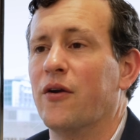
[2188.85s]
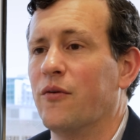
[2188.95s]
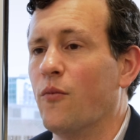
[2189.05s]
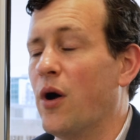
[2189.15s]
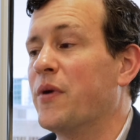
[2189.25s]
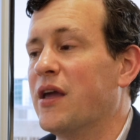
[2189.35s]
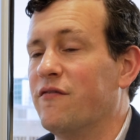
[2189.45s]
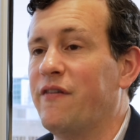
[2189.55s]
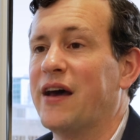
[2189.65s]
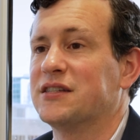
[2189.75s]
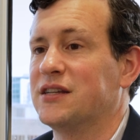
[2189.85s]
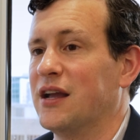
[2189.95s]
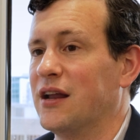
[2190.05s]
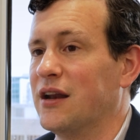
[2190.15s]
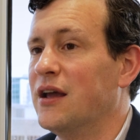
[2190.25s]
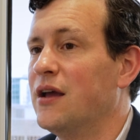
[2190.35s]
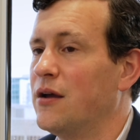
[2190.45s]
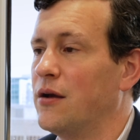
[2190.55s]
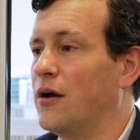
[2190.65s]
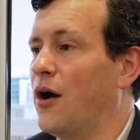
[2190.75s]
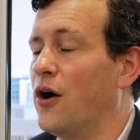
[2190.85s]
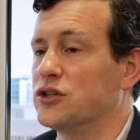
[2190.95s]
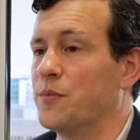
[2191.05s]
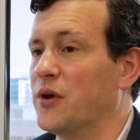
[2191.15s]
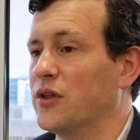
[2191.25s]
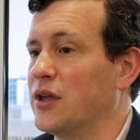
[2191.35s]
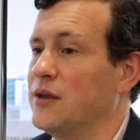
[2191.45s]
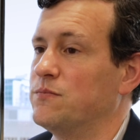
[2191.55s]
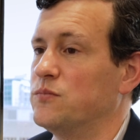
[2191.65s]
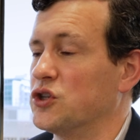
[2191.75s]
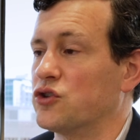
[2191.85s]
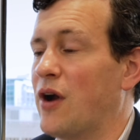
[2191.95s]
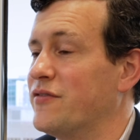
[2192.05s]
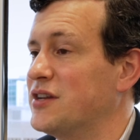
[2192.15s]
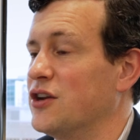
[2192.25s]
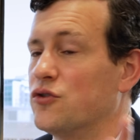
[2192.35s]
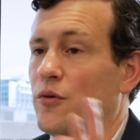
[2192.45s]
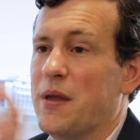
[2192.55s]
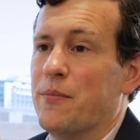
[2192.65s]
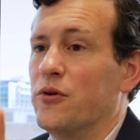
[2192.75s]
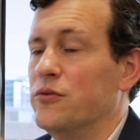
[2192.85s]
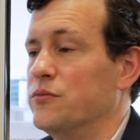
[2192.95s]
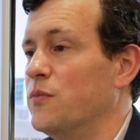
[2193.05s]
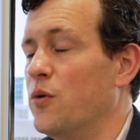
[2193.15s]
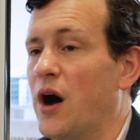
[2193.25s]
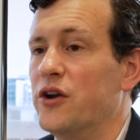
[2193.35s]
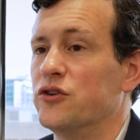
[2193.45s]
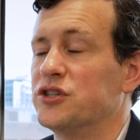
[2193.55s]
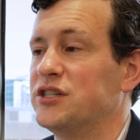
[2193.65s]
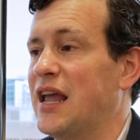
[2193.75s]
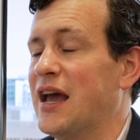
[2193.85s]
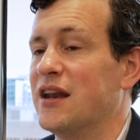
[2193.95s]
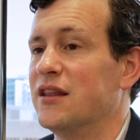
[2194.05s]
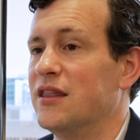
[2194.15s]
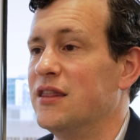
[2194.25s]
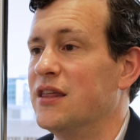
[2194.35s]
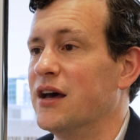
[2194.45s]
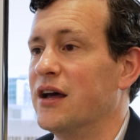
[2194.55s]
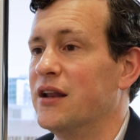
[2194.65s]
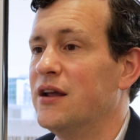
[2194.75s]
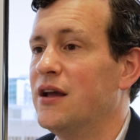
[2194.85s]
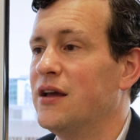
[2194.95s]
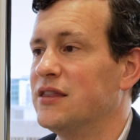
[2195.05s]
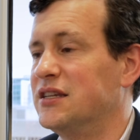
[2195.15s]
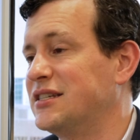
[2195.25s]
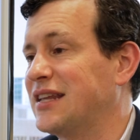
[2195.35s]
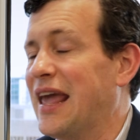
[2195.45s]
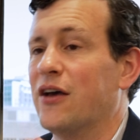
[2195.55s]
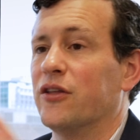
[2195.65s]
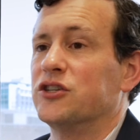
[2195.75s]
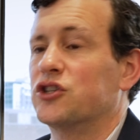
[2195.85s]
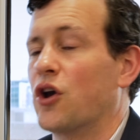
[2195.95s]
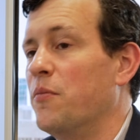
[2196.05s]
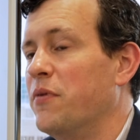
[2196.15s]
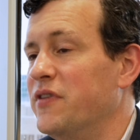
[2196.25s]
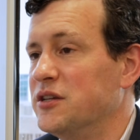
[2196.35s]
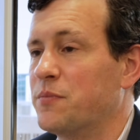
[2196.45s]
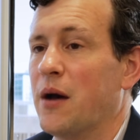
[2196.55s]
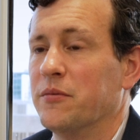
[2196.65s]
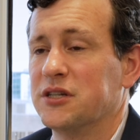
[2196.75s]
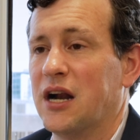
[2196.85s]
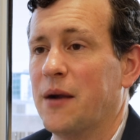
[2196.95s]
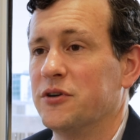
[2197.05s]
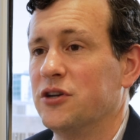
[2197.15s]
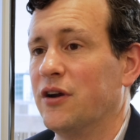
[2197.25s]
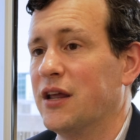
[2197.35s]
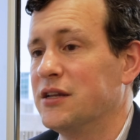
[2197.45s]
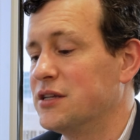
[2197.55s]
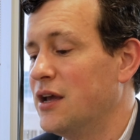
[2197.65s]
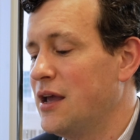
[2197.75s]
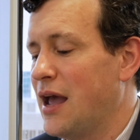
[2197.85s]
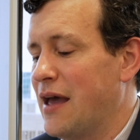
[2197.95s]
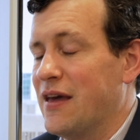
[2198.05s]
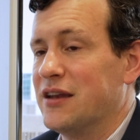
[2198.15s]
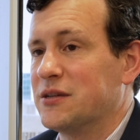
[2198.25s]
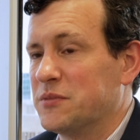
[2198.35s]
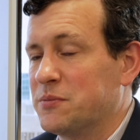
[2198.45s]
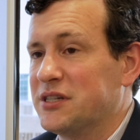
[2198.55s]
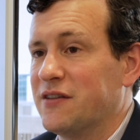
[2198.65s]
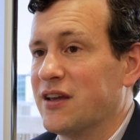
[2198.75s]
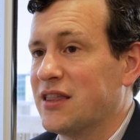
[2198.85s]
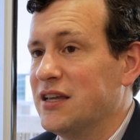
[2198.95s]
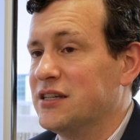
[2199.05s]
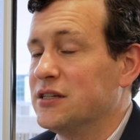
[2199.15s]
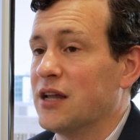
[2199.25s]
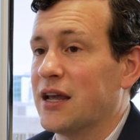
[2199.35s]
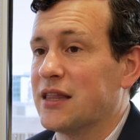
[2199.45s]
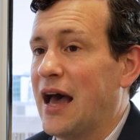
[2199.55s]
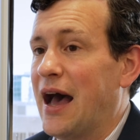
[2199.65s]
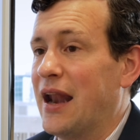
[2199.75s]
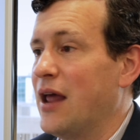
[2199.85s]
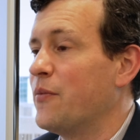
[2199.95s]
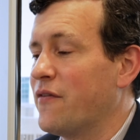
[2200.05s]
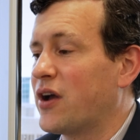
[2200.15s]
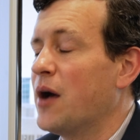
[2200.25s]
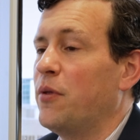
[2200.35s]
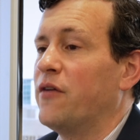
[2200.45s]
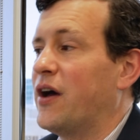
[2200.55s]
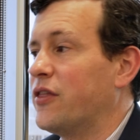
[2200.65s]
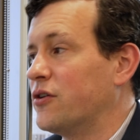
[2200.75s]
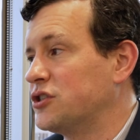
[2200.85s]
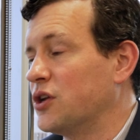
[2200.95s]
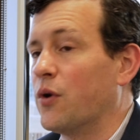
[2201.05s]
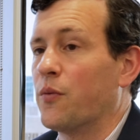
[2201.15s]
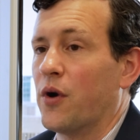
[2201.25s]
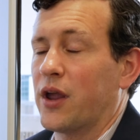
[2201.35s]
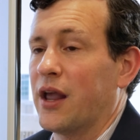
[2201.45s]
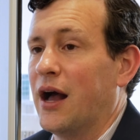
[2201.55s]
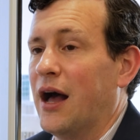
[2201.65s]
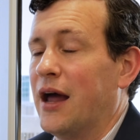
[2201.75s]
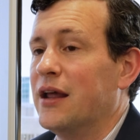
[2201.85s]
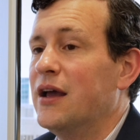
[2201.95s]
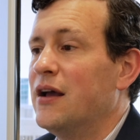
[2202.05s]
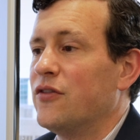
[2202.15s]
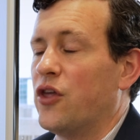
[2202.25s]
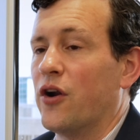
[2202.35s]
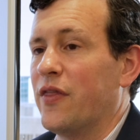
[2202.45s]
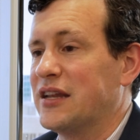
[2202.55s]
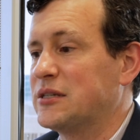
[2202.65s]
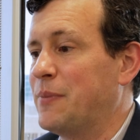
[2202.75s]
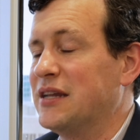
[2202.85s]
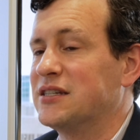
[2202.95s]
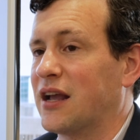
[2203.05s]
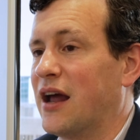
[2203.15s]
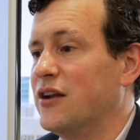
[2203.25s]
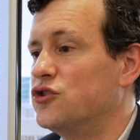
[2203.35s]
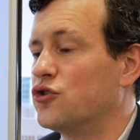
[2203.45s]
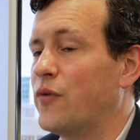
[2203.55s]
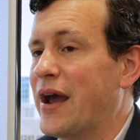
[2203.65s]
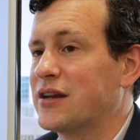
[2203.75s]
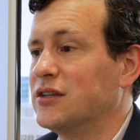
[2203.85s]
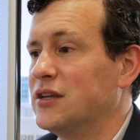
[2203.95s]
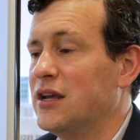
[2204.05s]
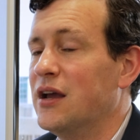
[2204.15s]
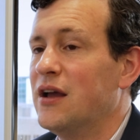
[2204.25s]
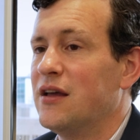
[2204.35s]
what we invest in, ultimately just gravitating toward people who understand the scale and scope of these problems and opportunities, and then some specific theses like that. And we have a couple of others that we're working on. They're in that space that kind of directly